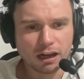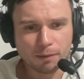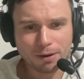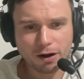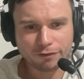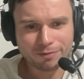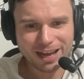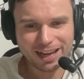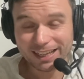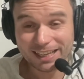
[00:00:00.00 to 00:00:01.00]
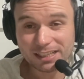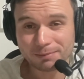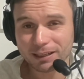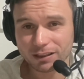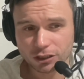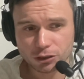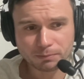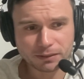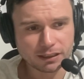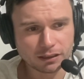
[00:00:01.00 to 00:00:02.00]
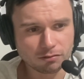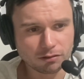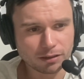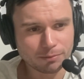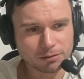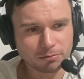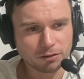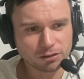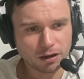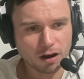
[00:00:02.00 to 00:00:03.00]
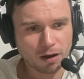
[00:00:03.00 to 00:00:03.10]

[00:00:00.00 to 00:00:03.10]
apart from that, he's been in the top 10 in all of them as well. So